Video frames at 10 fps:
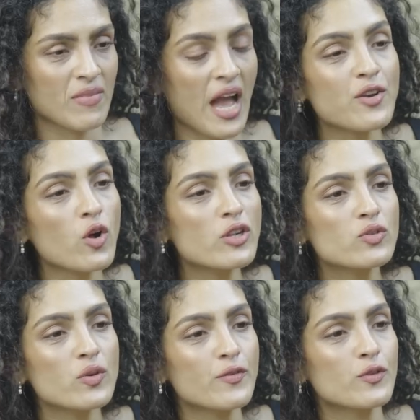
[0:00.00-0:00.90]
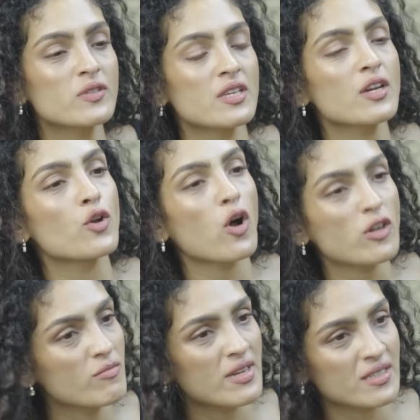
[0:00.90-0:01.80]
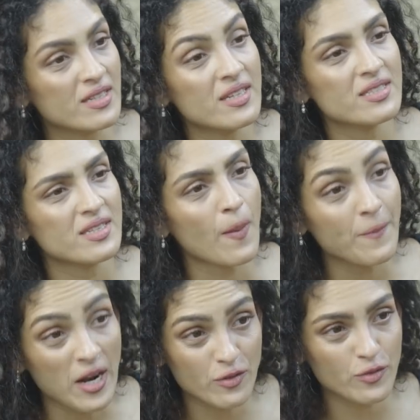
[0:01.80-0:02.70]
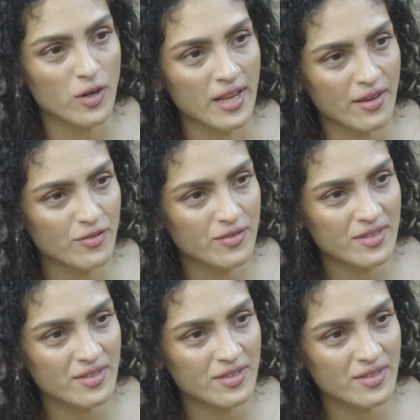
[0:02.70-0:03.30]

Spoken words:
And also if you see a documentary, it's a part of your life.